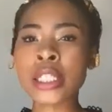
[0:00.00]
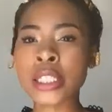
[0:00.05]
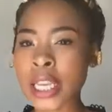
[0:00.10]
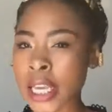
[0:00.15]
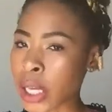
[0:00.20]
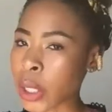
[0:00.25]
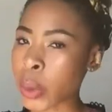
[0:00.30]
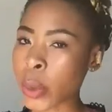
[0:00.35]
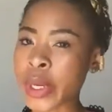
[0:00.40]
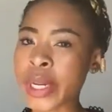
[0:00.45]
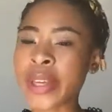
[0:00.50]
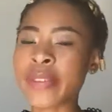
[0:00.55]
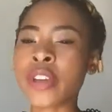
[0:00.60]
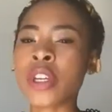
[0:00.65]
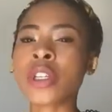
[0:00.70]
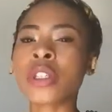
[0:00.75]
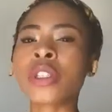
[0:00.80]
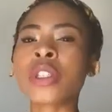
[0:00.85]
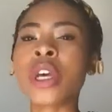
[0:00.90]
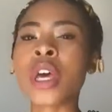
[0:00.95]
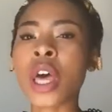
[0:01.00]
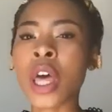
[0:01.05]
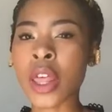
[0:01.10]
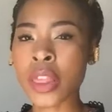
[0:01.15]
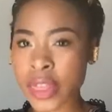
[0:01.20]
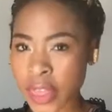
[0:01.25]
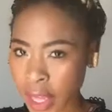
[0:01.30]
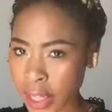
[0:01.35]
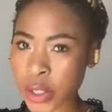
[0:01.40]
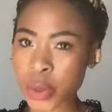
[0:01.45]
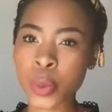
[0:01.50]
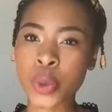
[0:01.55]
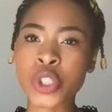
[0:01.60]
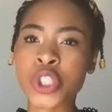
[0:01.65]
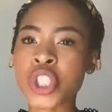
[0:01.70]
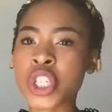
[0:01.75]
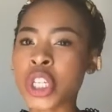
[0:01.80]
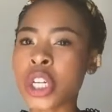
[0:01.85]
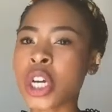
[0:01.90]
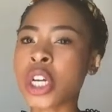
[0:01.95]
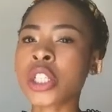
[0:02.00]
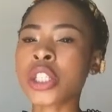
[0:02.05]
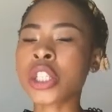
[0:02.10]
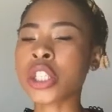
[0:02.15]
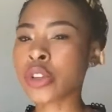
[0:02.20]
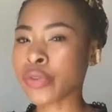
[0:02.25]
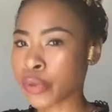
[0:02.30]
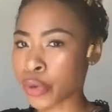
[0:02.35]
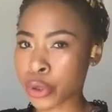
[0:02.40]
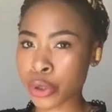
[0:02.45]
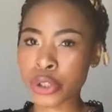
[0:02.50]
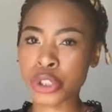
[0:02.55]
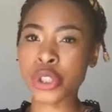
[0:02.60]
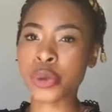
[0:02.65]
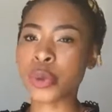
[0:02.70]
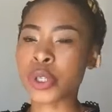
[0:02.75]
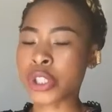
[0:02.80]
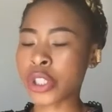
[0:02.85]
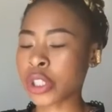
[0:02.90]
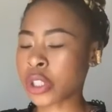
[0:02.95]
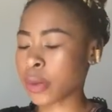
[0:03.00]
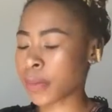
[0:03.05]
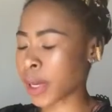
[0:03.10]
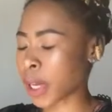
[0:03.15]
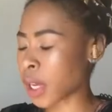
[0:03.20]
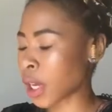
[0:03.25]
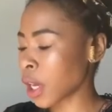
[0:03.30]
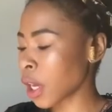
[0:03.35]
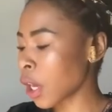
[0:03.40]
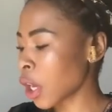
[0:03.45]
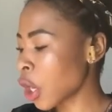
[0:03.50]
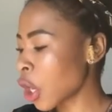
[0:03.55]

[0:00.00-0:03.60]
Take it or leave it. That's what she does for who she wants to be.